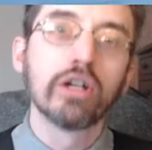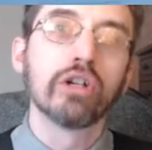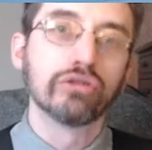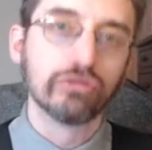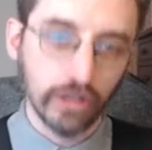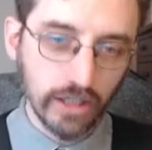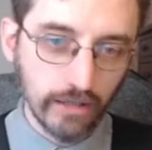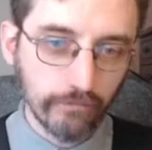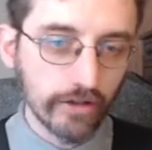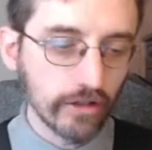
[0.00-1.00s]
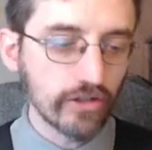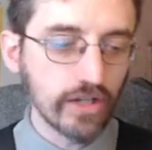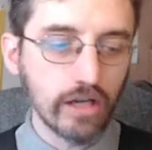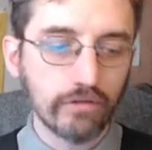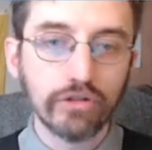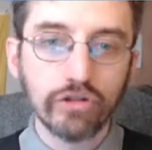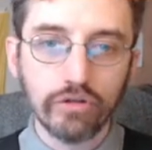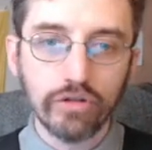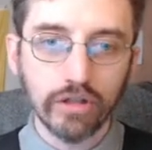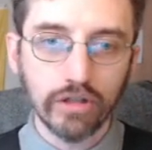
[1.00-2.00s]
Look it up for yourself, do
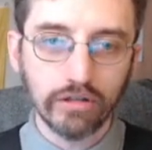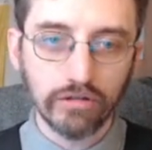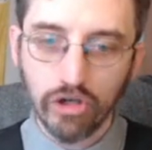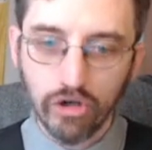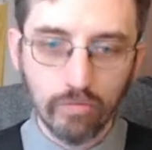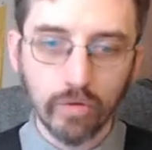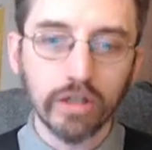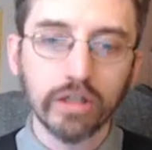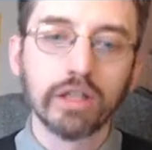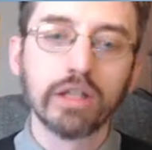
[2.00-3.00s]
your homework,